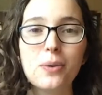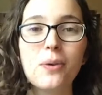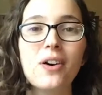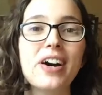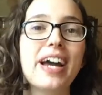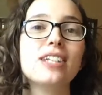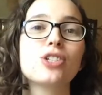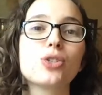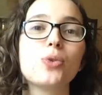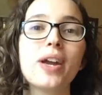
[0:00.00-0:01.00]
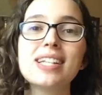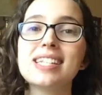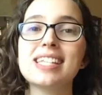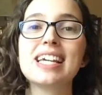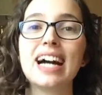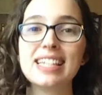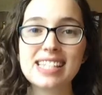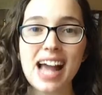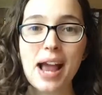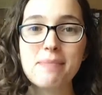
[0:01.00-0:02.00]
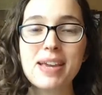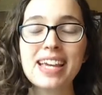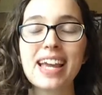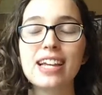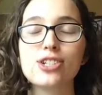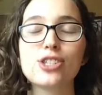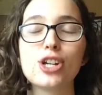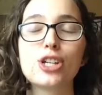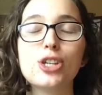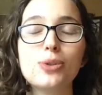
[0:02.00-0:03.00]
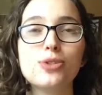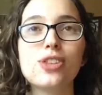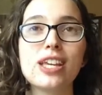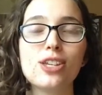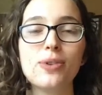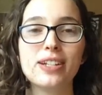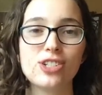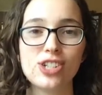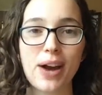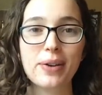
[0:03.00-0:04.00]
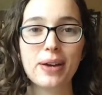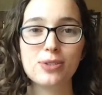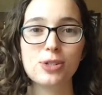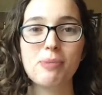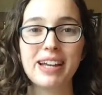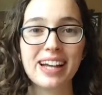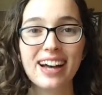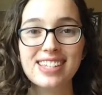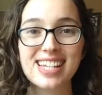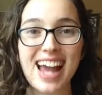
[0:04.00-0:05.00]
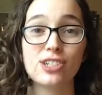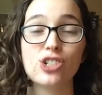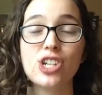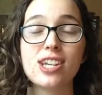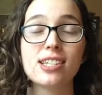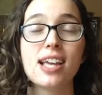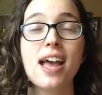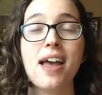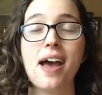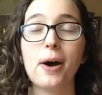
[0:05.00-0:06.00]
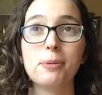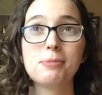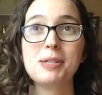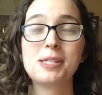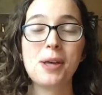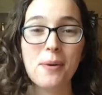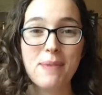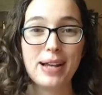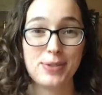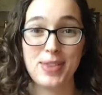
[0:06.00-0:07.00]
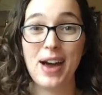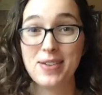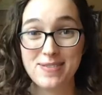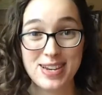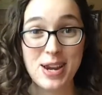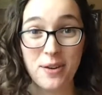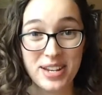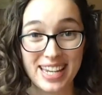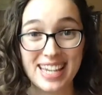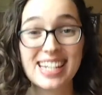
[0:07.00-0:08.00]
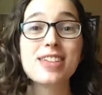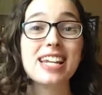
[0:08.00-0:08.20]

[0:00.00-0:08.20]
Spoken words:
cool and just great to see God's timing, and just a huge thank you and shout out to my cousin because she has helped me so much without even knowing it. For